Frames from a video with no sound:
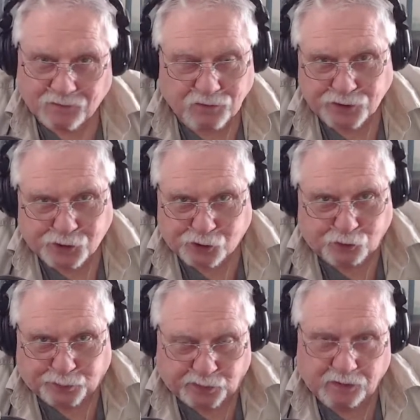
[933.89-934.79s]
Really
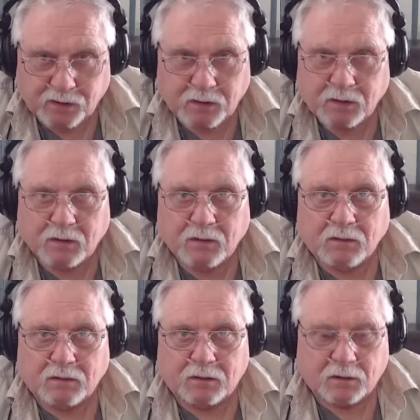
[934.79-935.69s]
stupid,
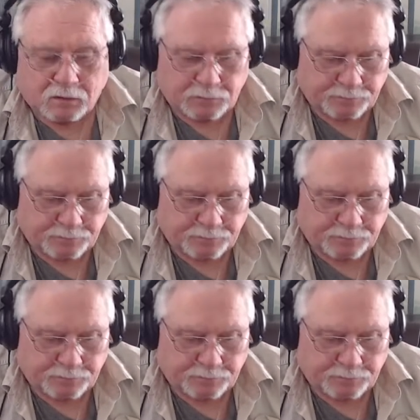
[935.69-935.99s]
you know.